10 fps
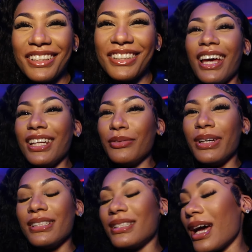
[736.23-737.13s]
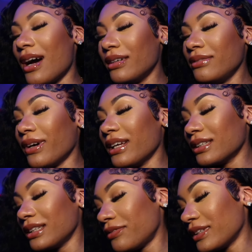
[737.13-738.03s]
Anyways, y'all, he
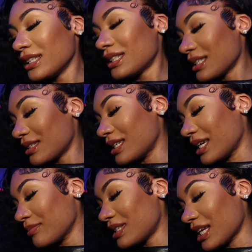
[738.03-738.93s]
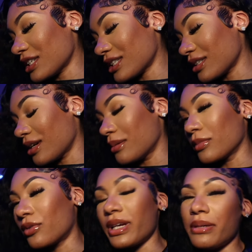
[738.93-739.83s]
finally finished his damn
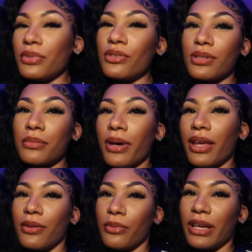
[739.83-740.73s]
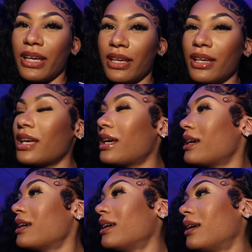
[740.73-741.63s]
session. Great music, by the way.
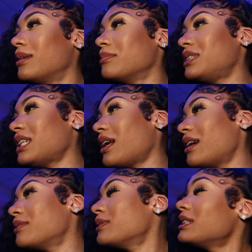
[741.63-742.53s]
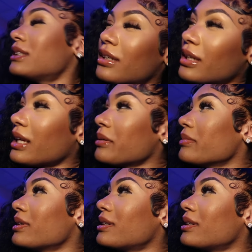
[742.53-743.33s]
Shout out, what's her name?